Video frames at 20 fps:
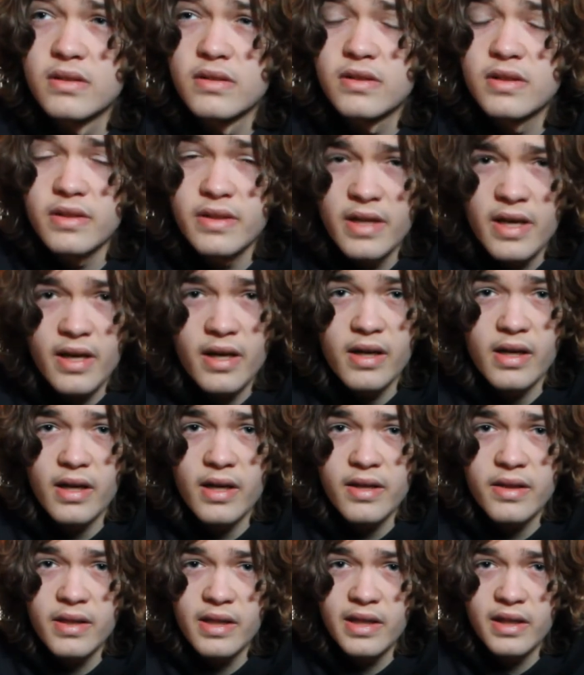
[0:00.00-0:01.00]
yeah,
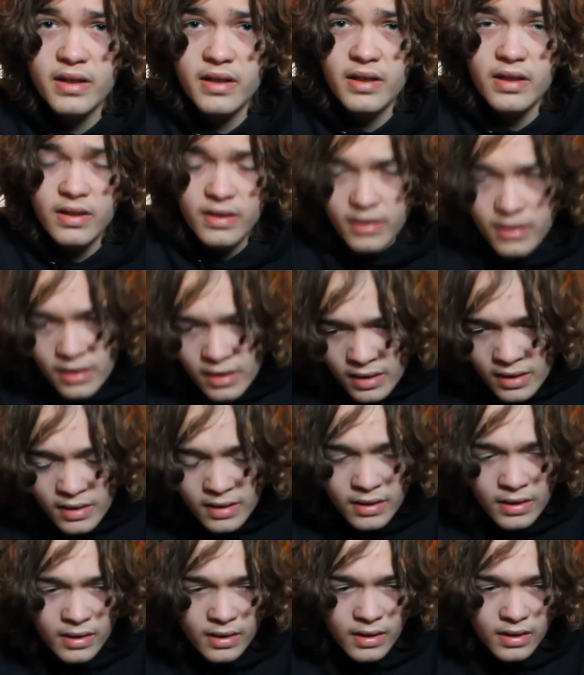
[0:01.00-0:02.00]
I think
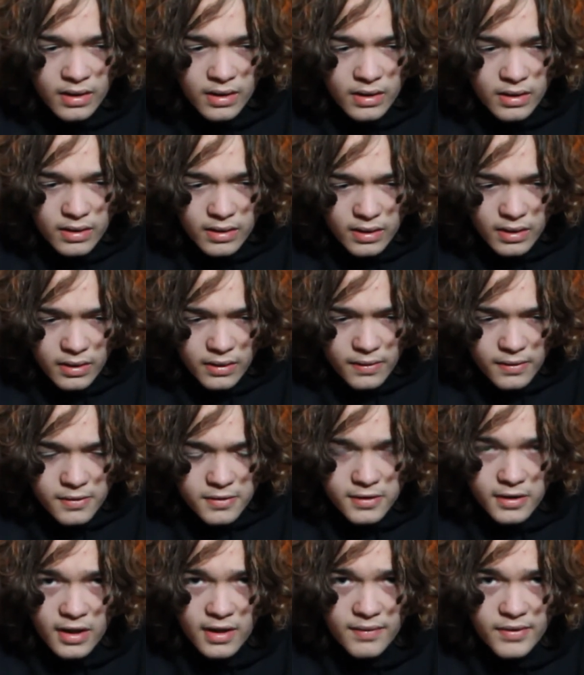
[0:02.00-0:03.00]

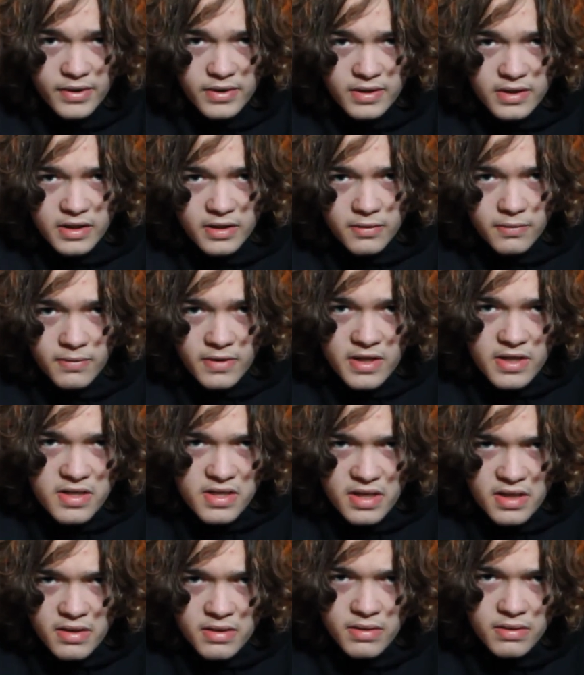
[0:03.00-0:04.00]
there's obviously a
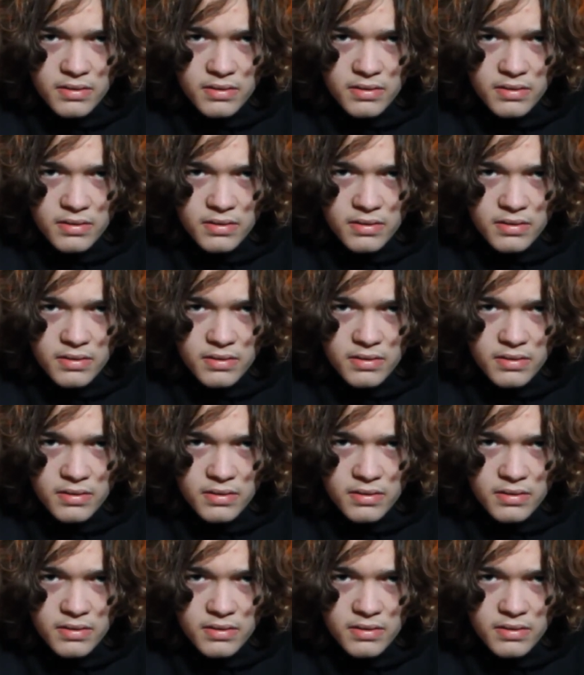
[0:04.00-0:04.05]
reason